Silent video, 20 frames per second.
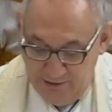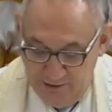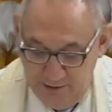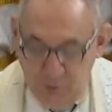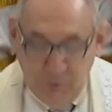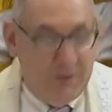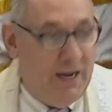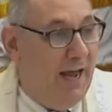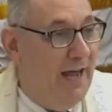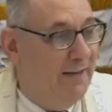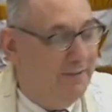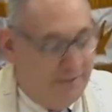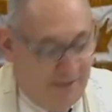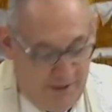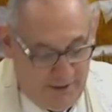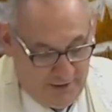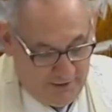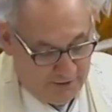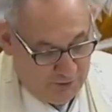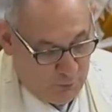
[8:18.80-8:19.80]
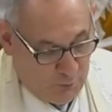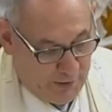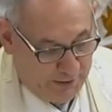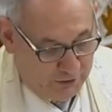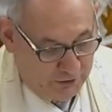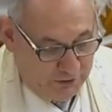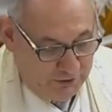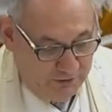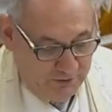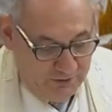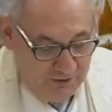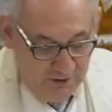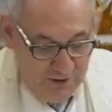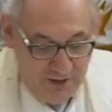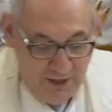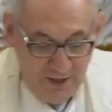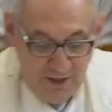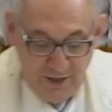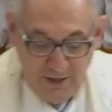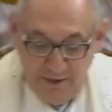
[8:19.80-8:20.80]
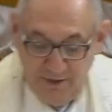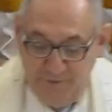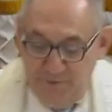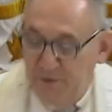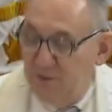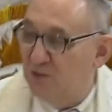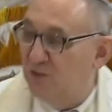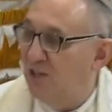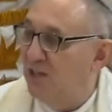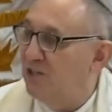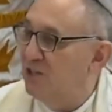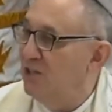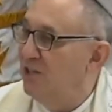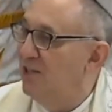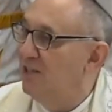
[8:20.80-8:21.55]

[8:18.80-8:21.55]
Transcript: who's asking us questions, the physician